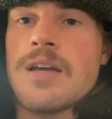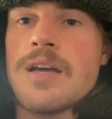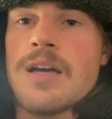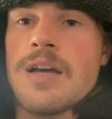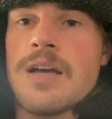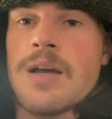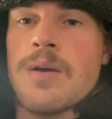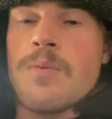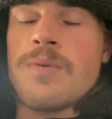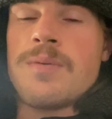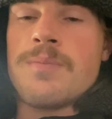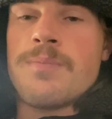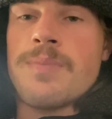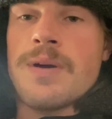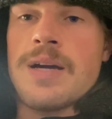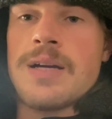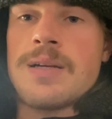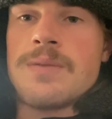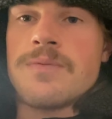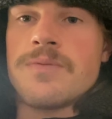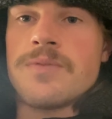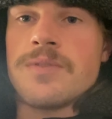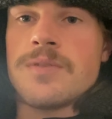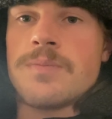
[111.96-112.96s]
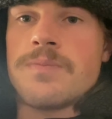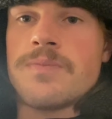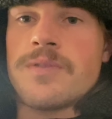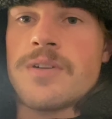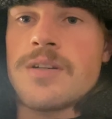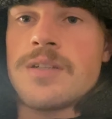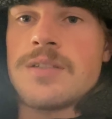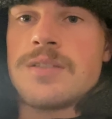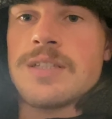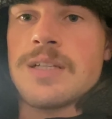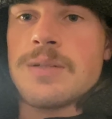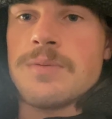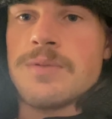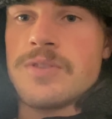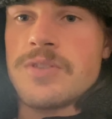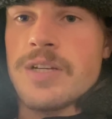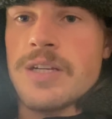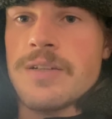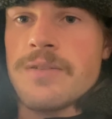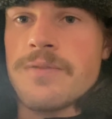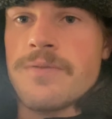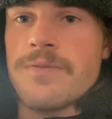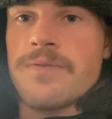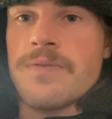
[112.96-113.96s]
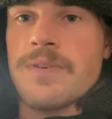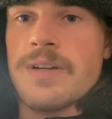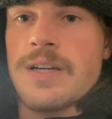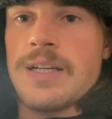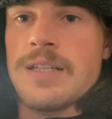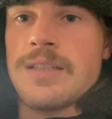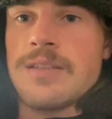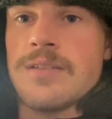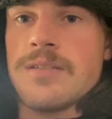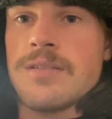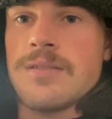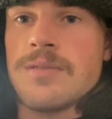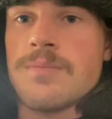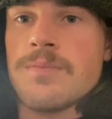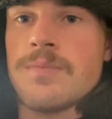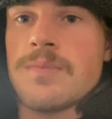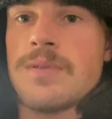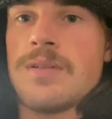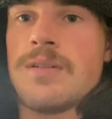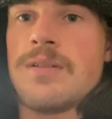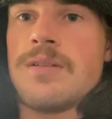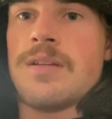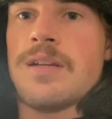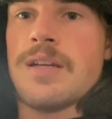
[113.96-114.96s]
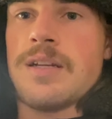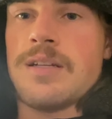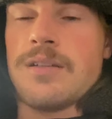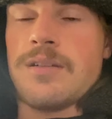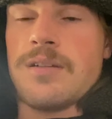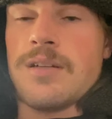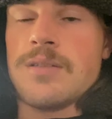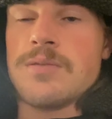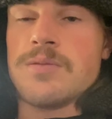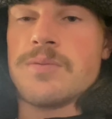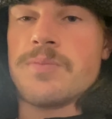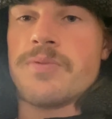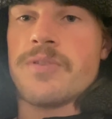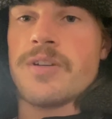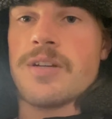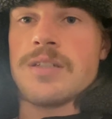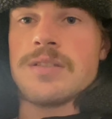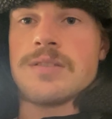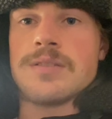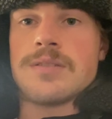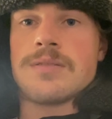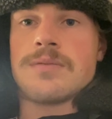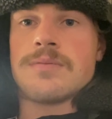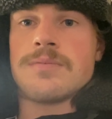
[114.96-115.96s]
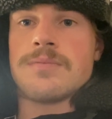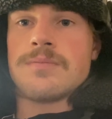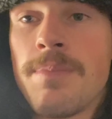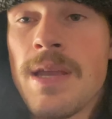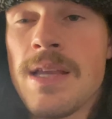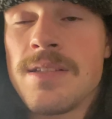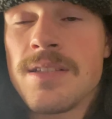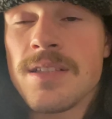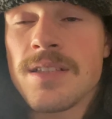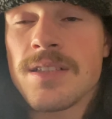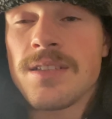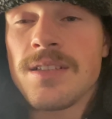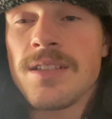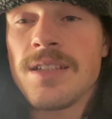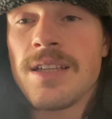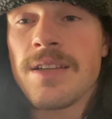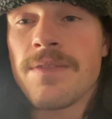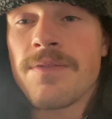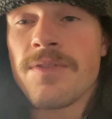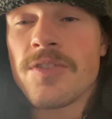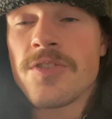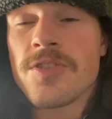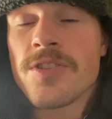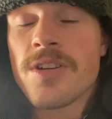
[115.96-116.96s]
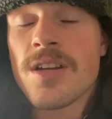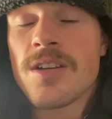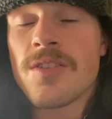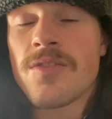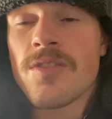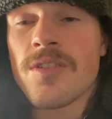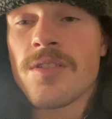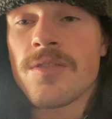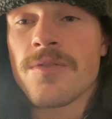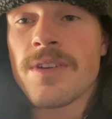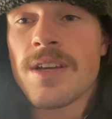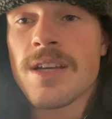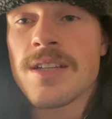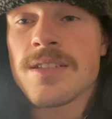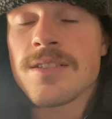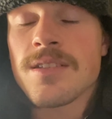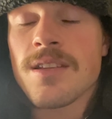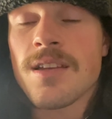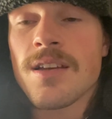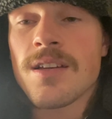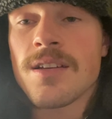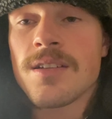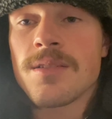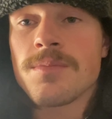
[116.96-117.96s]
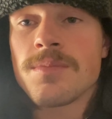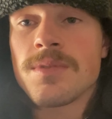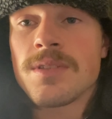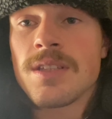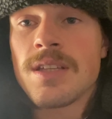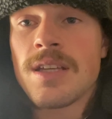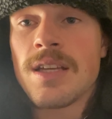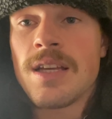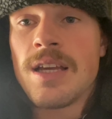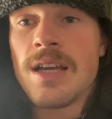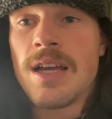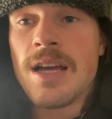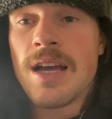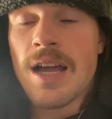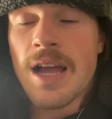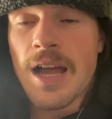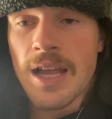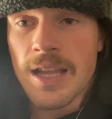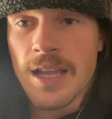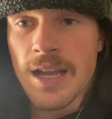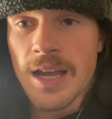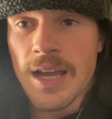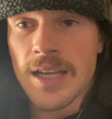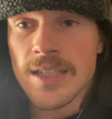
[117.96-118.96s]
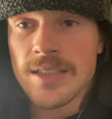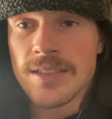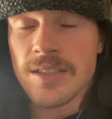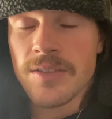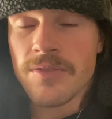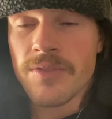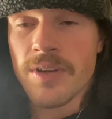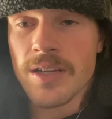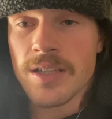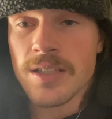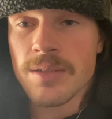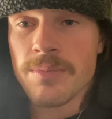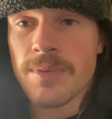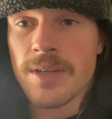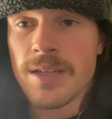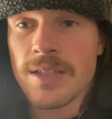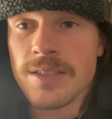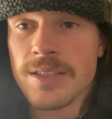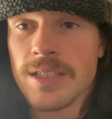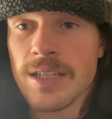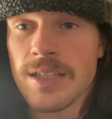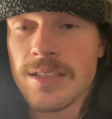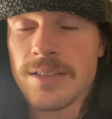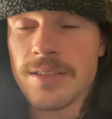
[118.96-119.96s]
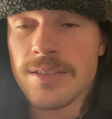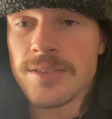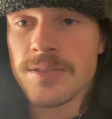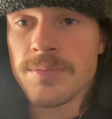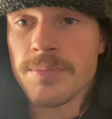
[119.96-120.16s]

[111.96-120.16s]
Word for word: I wouldn't buy them full price. I would try to find them at a lower price. Basically, if you're trying to run fast times, I highly recommend getting these